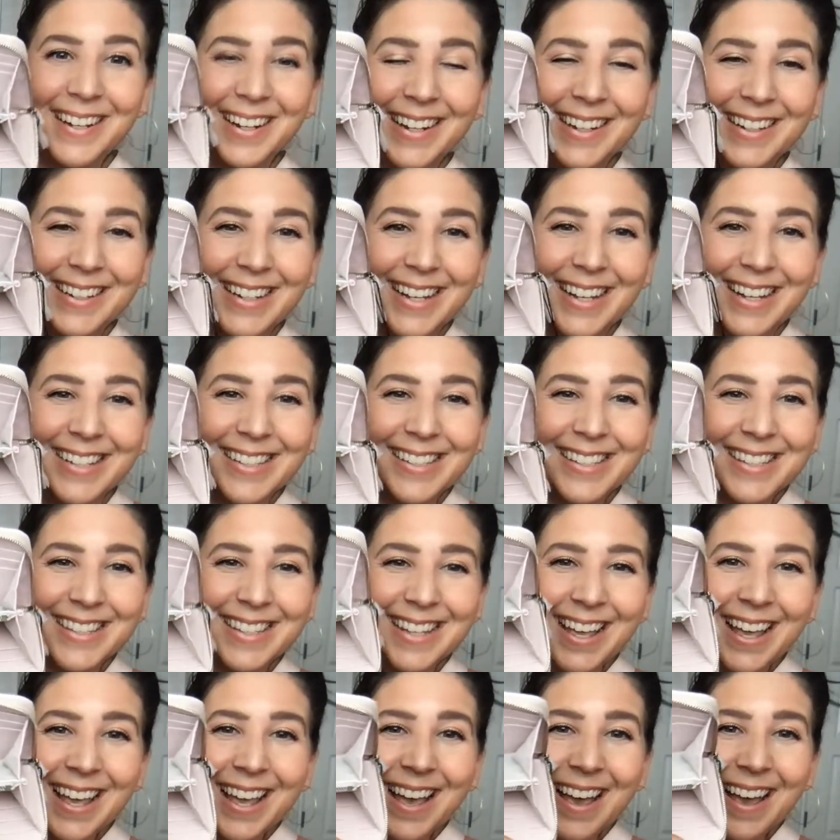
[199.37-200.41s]
Goodness.
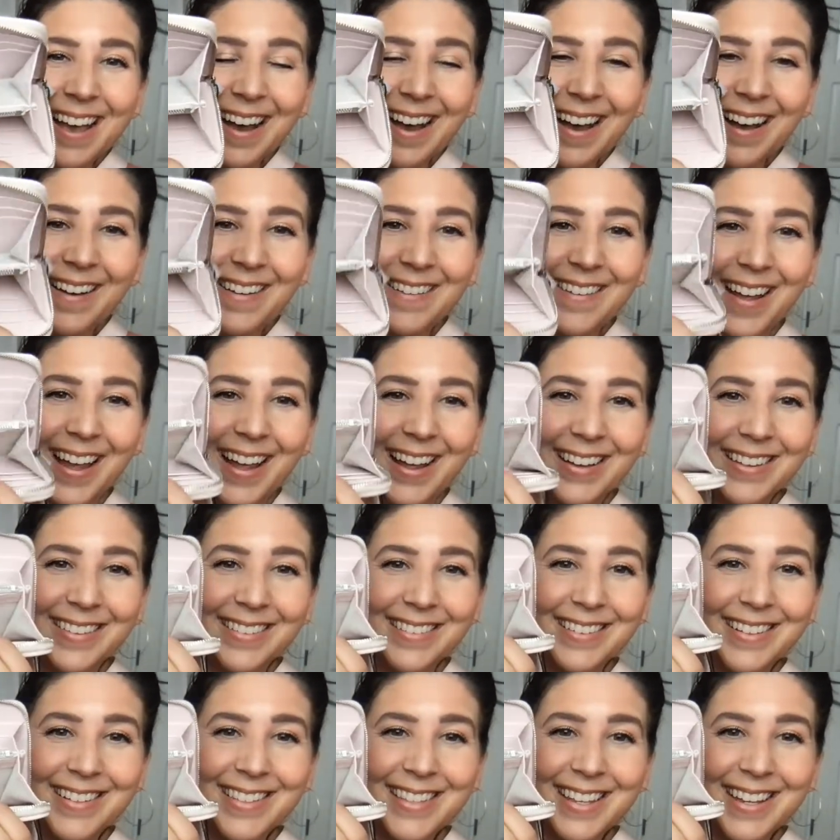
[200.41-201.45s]
Okay,
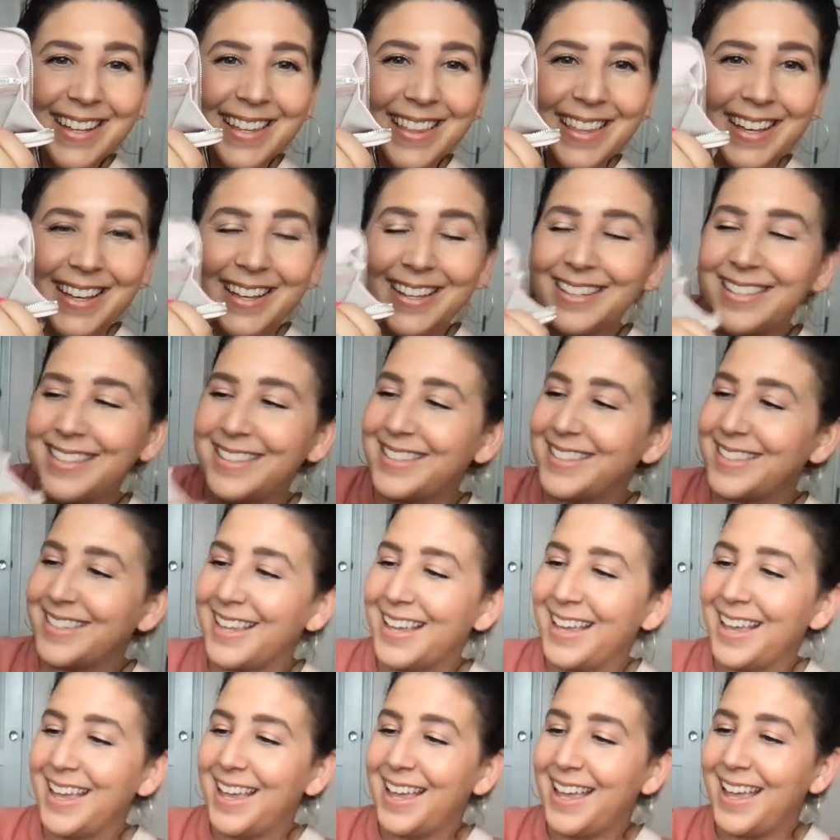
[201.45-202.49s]
looks like this.
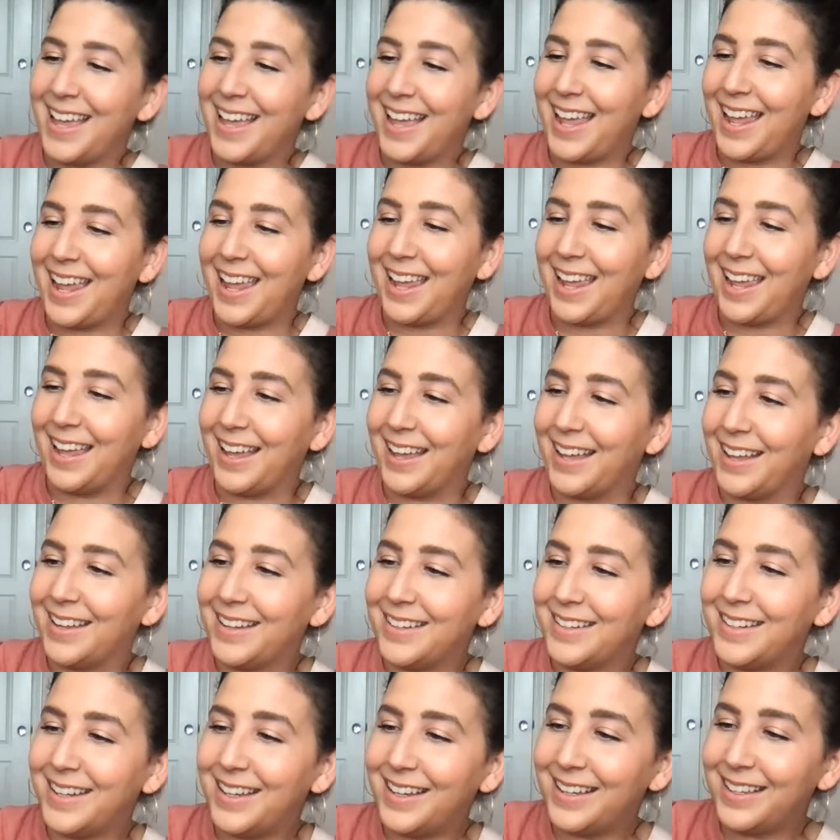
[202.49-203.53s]

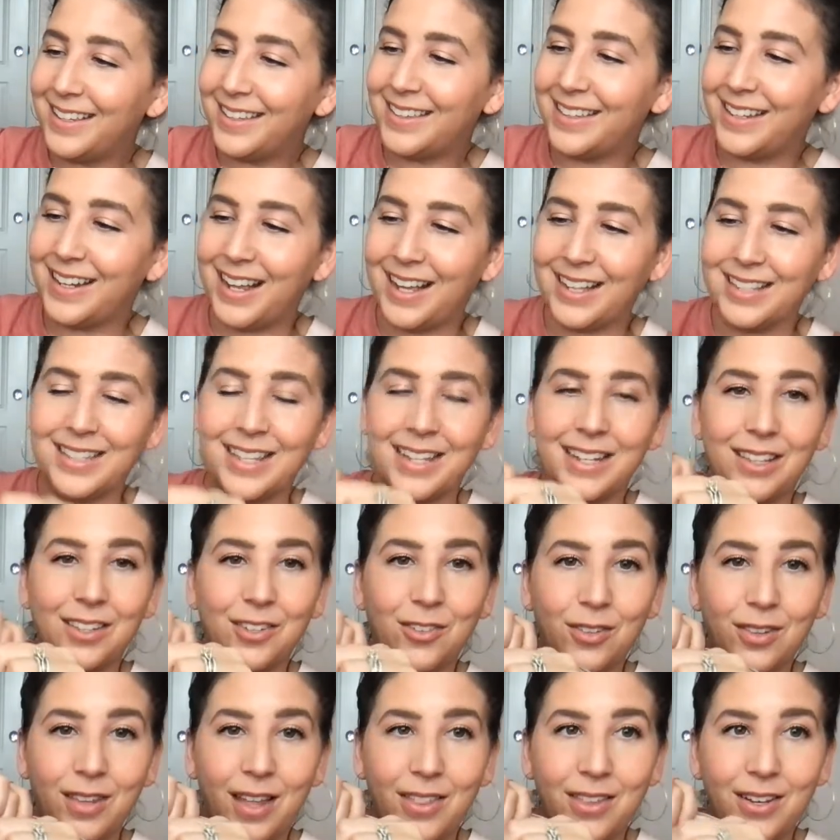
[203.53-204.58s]
And then it has like a
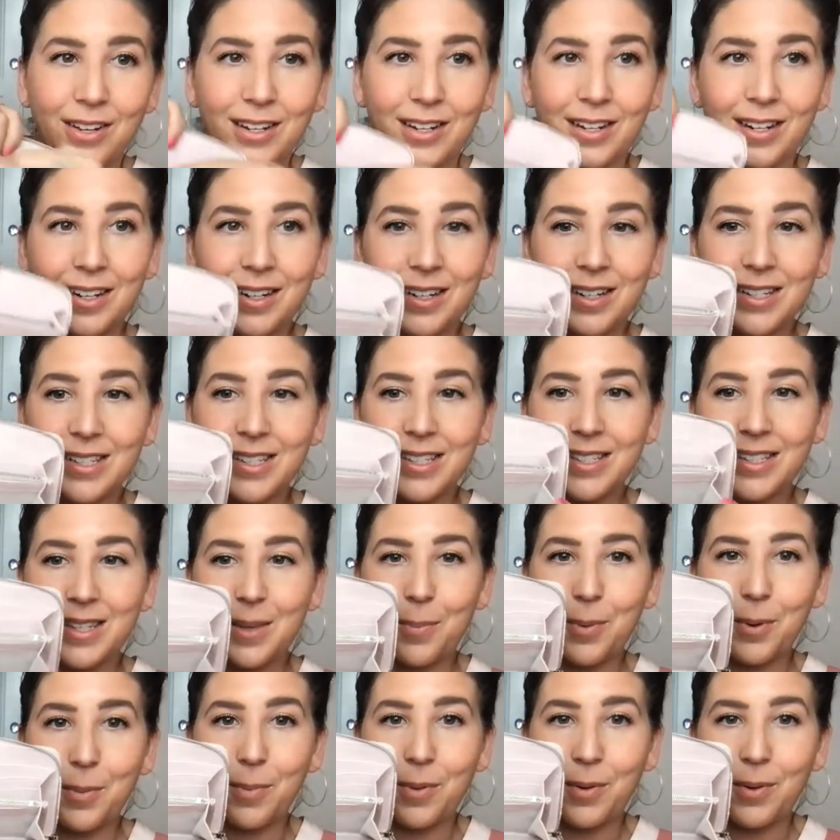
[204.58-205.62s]
little leather
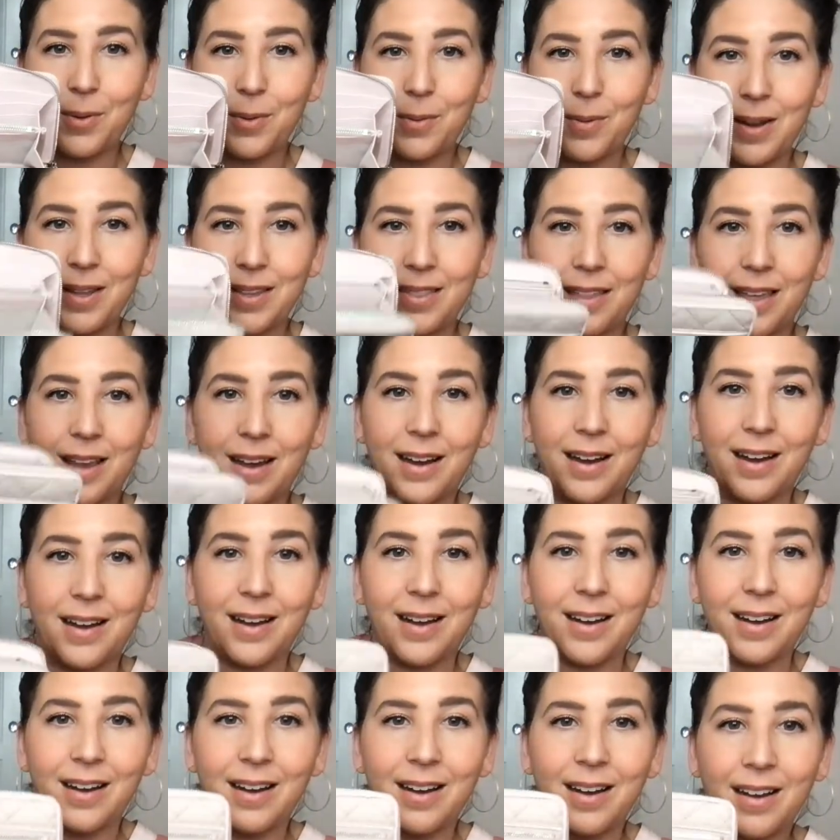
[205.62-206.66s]
zipper pull right
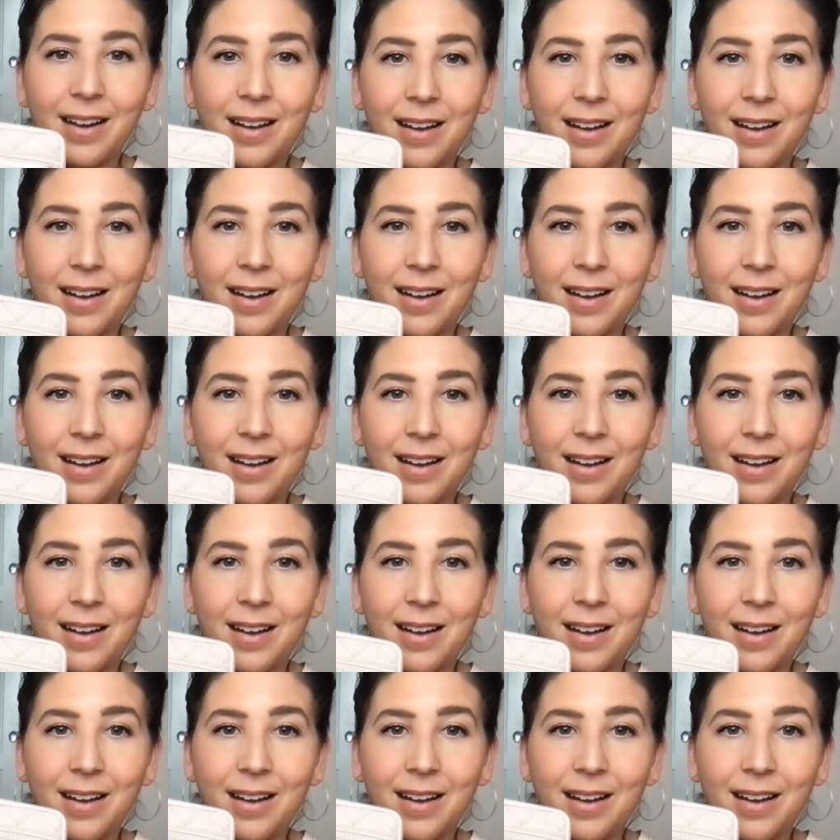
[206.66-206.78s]
there.